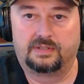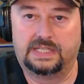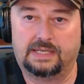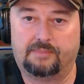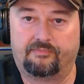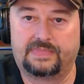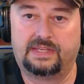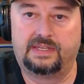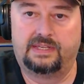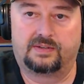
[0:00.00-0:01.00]
Um,
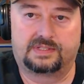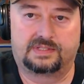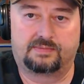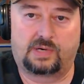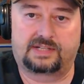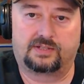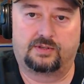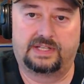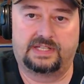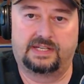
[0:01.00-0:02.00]
here is practical
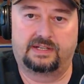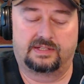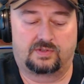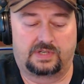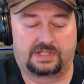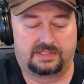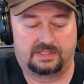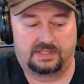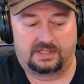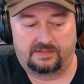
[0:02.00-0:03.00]
antenna constructions,
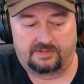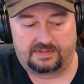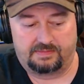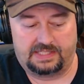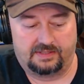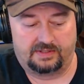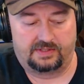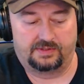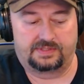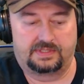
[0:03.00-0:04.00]
and it covers
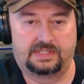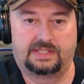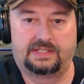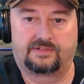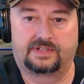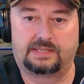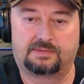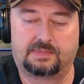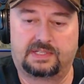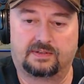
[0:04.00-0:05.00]
materials and different types
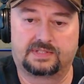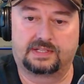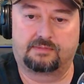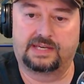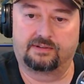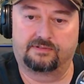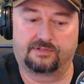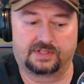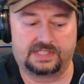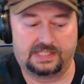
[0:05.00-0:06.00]
of materials like metal,
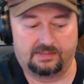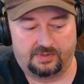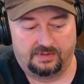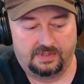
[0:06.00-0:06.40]
for example.